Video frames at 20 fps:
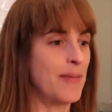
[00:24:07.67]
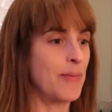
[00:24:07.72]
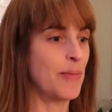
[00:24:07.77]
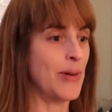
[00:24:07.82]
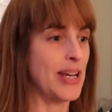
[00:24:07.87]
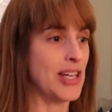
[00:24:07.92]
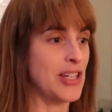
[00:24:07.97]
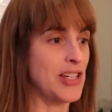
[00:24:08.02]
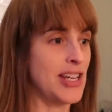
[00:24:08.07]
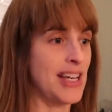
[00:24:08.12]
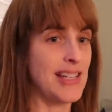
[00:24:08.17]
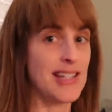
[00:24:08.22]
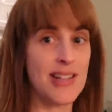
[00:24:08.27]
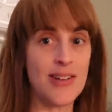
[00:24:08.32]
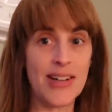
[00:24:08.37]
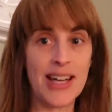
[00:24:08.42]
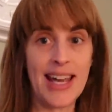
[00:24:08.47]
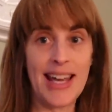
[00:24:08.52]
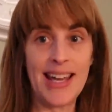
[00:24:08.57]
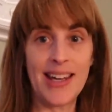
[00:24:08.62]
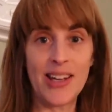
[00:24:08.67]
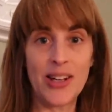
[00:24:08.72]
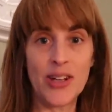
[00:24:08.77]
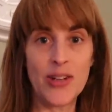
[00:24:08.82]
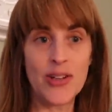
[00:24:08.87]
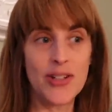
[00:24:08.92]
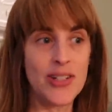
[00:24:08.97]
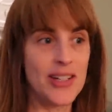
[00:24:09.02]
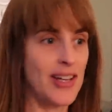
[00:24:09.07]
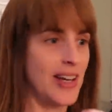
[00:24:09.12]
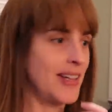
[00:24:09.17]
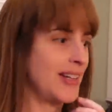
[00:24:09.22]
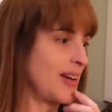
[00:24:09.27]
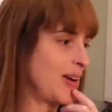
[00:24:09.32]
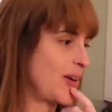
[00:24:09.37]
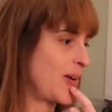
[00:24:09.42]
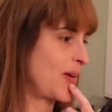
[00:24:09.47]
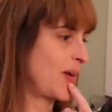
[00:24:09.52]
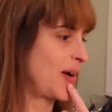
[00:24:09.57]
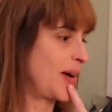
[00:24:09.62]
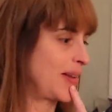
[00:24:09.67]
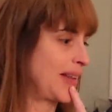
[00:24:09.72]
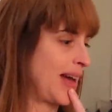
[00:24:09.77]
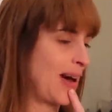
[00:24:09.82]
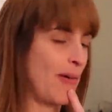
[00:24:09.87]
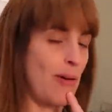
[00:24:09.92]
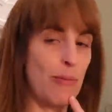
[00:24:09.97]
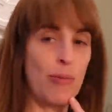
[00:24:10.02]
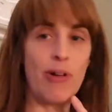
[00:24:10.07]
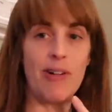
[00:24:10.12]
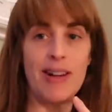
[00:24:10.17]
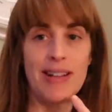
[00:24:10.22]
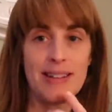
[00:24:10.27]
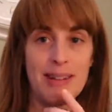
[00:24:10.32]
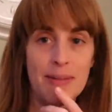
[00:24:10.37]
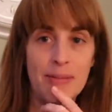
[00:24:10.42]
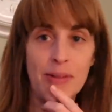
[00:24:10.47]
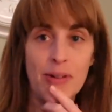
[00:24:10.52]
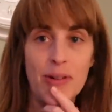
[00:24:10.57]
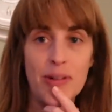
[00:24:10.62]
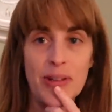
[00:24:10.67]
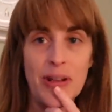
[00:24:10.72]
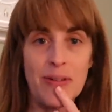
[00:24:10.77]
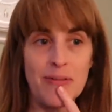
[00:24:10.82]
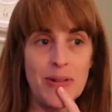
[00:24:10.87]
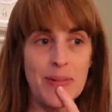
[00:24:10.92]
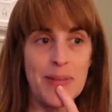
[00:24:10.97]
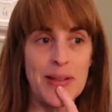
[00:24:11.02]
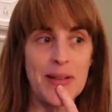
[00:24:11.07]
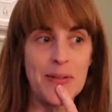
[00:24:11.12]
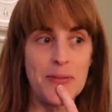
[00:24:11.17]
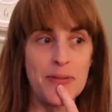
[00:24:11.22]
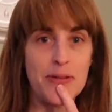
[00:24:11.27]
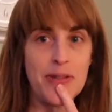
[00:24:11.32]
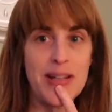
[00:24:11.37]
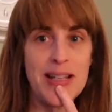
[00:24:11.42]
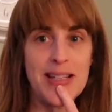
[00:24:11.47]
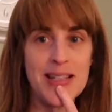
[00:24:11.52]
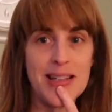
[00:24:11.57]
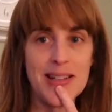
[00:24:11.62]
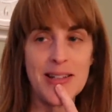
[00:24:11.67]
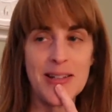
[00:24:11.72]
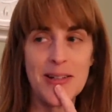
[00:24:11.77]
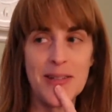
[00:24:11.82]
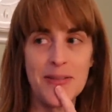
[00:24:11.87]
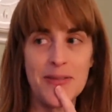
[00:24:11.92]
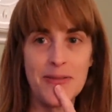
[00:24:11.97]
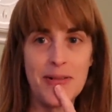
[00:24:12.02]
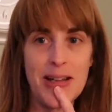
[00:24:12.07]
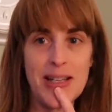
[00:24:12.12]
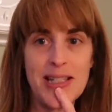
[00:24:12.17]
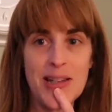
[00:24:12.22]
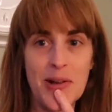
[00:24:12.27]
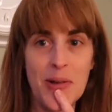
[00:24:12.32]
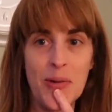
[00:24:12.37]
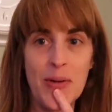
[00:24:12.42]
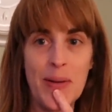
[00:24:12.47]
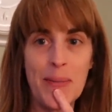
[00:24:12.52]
which is looking good, although now I'm worried that I've got no room in the freezer to freeze it all.